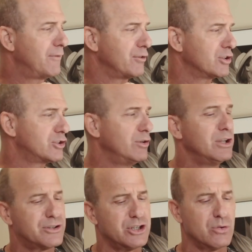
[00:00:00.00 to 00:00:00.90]
for a
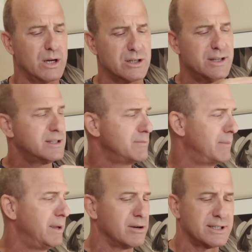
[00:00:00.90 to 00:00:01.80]
studio situation, this is
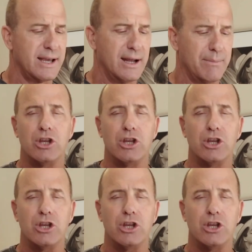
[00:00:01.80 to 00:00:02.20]
my bigger setup.